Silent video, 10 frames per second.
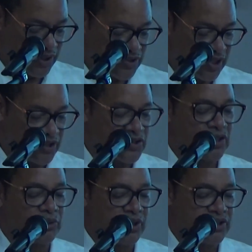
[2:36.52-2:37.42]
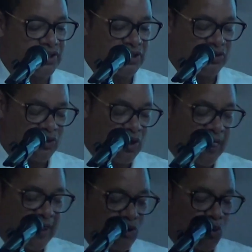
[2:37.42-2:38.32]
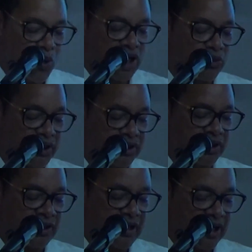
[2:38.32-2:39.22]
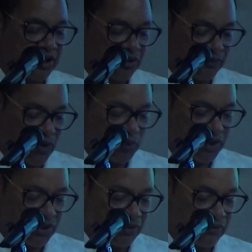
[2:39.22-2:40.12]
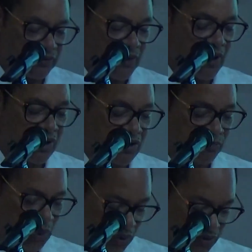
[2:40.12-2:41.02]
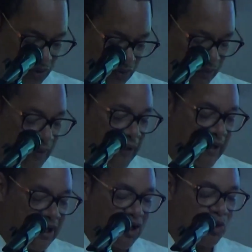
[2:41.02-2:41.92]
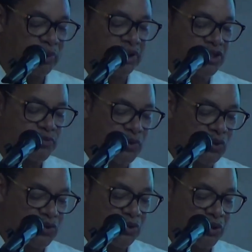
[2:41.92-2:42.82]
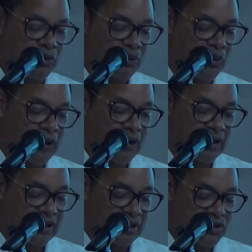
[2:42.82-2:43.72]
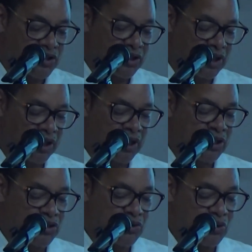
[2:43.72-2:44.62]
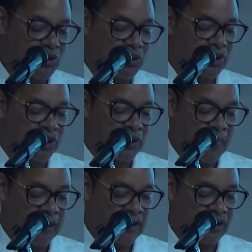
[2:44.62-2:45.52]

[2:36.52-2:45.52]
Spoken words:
these exhilarating, well-written and informative books. I commend this book to you, and certainly to all